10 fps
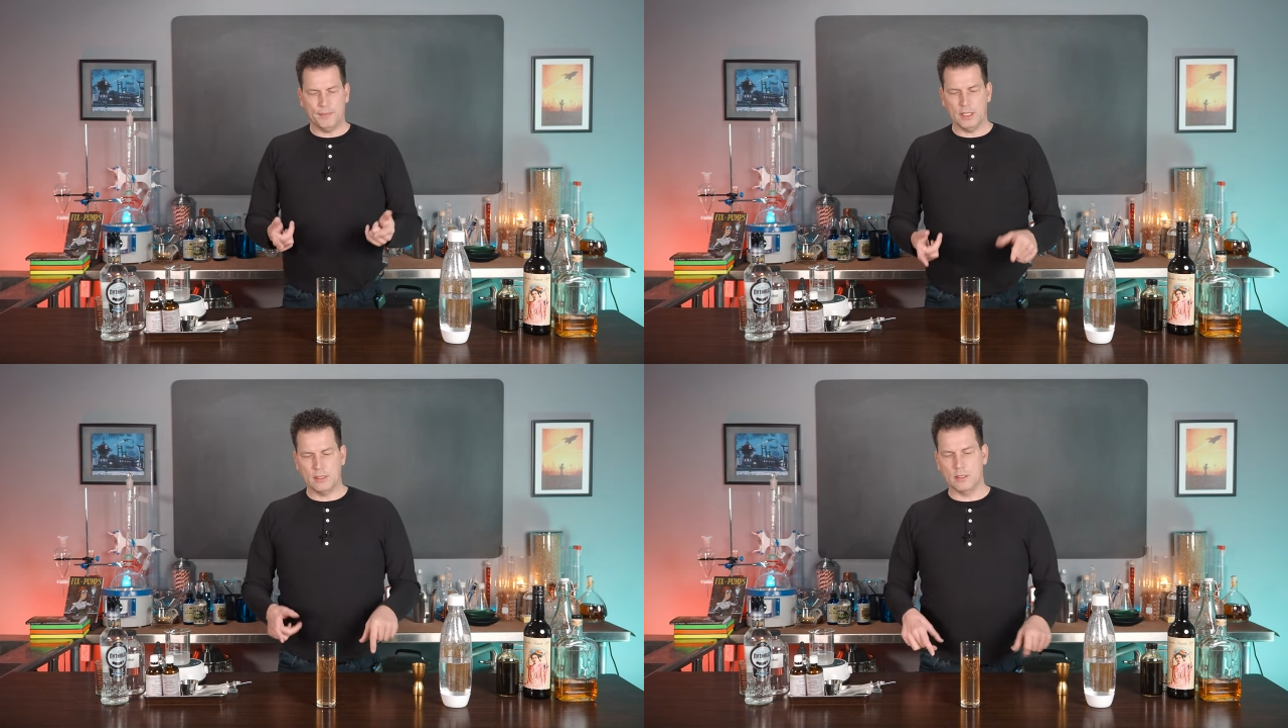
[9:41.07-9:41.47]

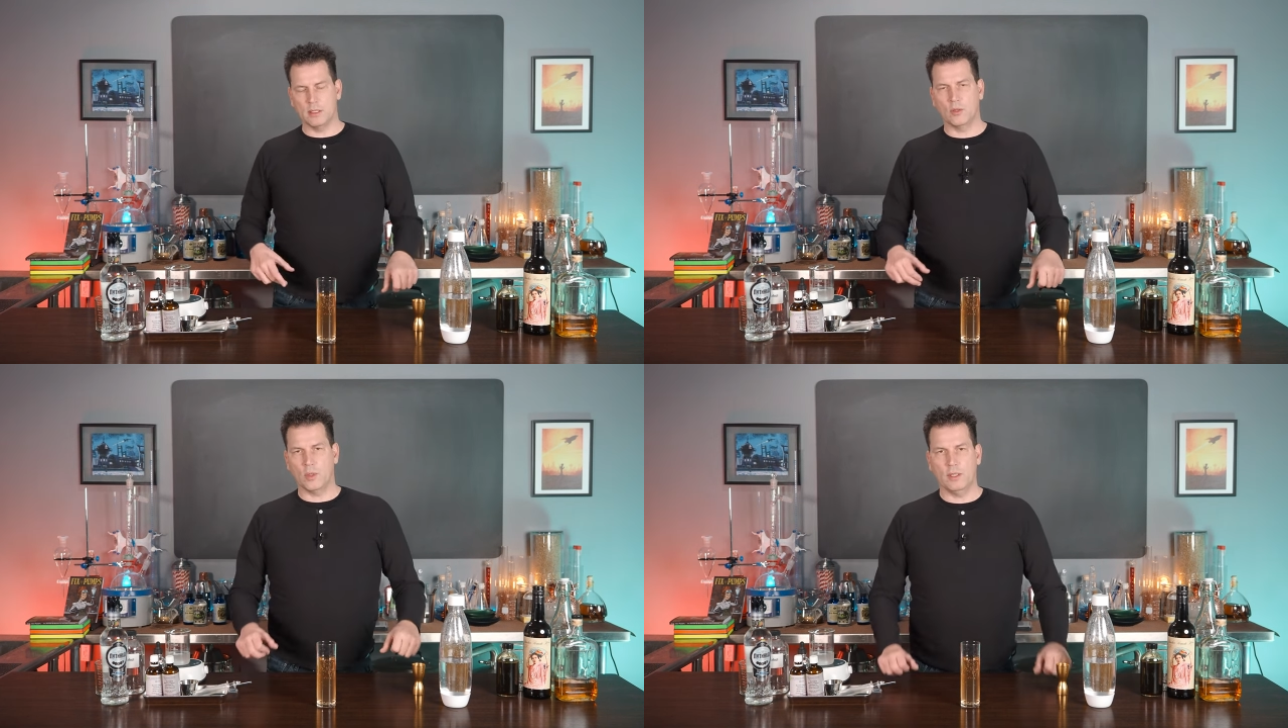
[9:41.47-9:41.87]
this is
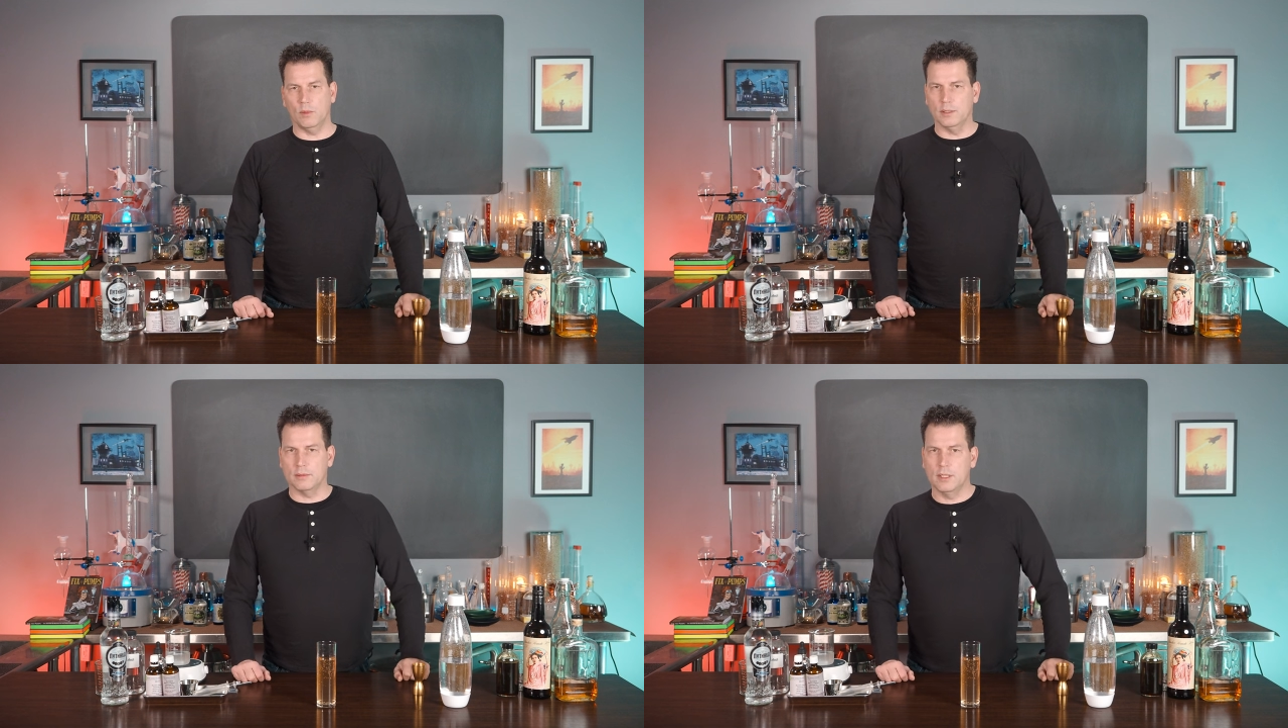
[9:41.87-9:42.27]
a great
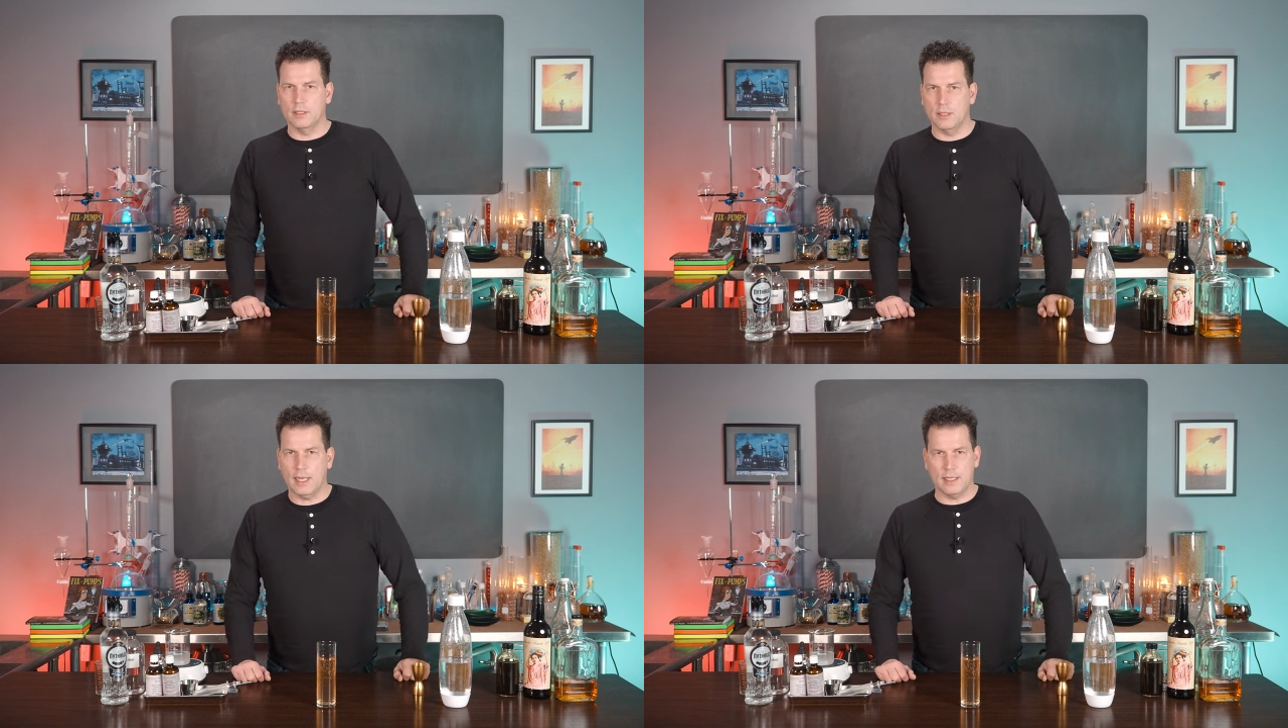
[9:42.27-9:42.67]
one
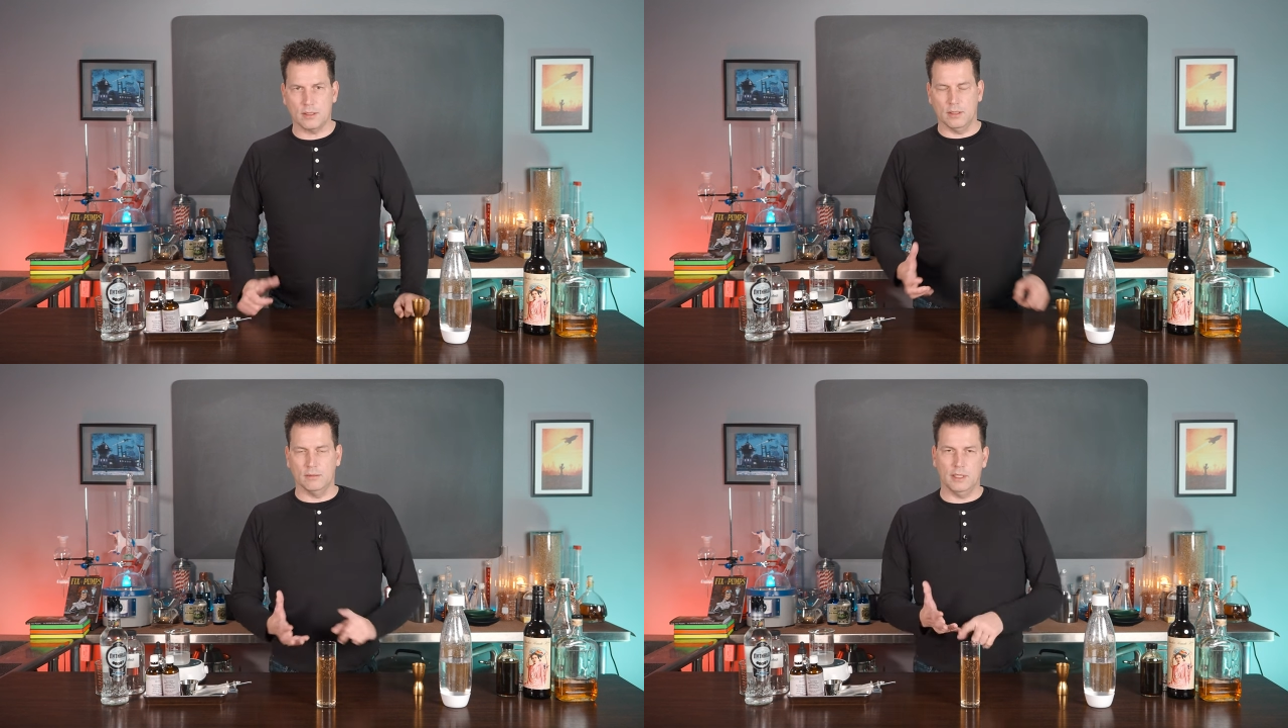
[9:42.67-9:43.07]
because it has an